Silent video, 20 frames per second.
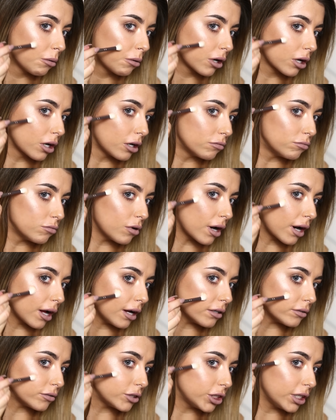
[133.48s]
I'm going to run
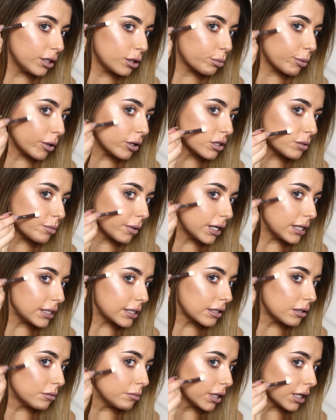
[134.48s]
out of cheekbone
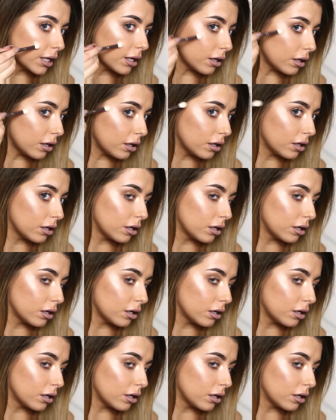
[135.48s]
space in a minute.